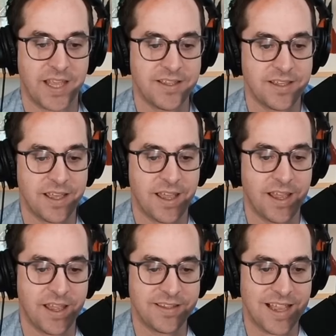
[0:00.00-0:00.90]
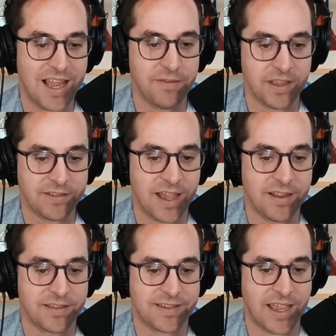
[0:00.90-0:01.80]
It's a it's kind of it's got a
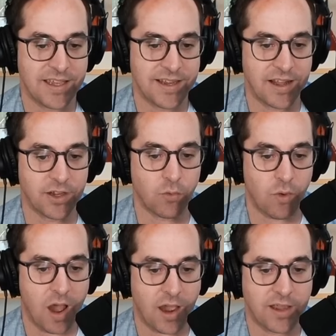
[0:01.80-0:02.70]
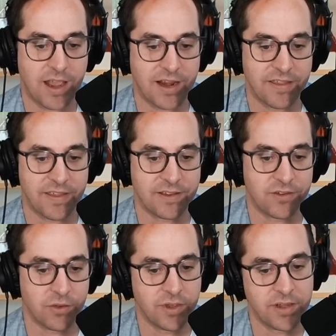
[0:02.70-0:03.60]
psychedelic rock kind of thing
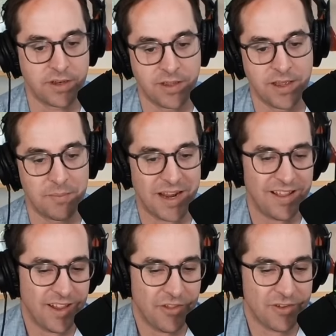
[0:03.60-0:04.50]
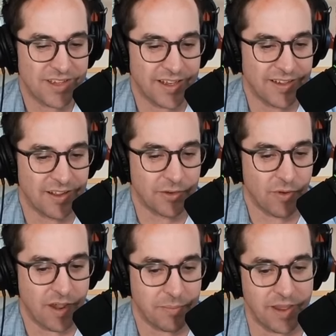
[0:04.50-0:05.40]
to it, but I like other psychedelic
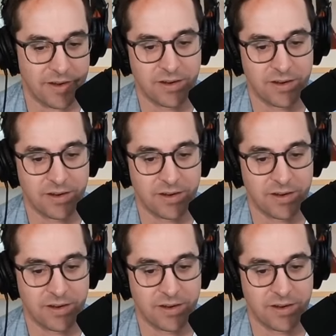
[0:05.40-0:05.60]
rock better.